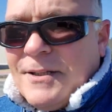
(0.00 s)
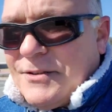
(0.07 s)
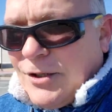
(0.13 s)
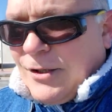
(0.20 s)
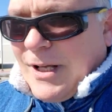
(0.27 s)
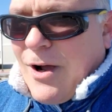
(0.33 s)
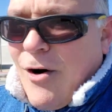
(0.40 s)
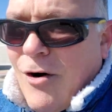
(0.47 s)

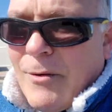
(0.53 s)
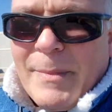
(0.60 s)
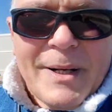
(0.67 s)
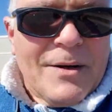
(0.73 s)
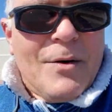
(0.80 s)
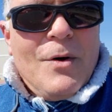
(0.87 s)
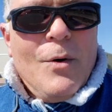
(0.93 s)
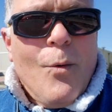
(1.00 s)
So the
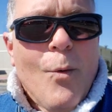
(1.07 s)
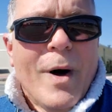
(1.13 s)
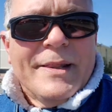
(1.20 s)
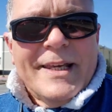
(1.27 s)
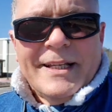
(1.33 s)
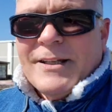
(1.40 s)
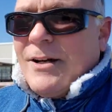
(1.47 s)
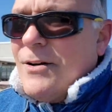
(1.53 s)
government, what
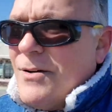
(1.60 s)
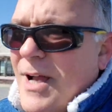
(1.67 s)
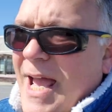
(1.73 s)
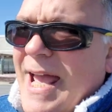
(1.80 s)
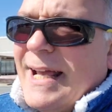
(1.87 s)
they do?